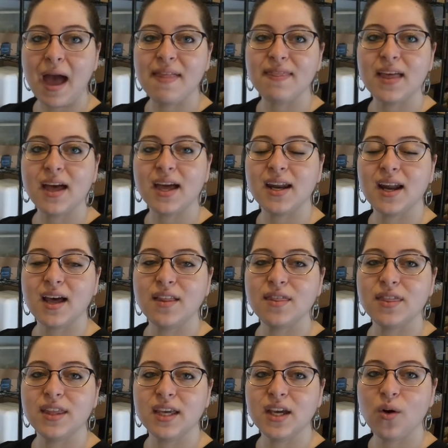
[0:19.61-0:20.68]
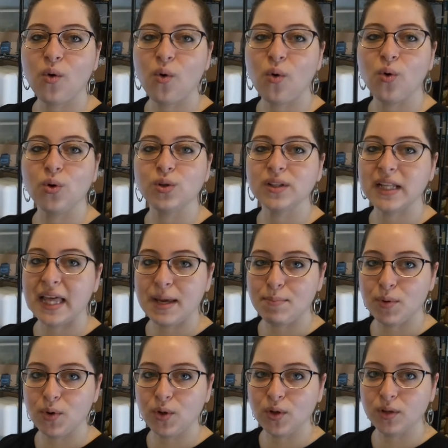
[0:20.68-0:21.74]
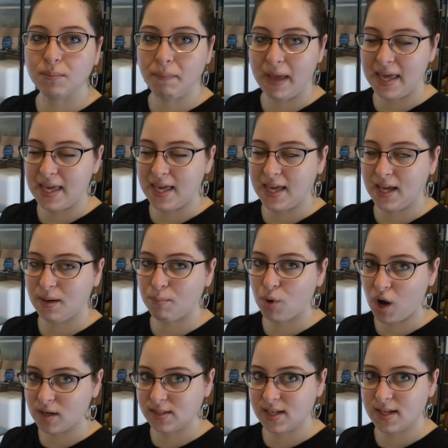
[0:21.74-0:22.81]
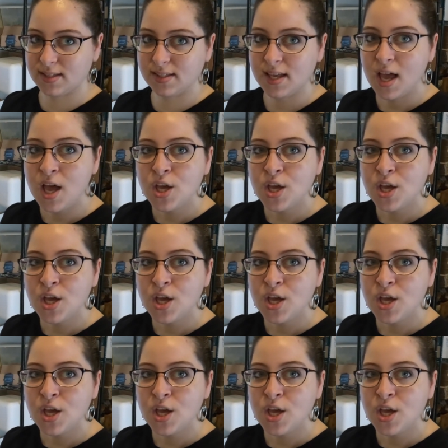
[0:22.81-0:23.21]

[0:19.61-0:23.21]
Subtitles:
and then the whole label making process.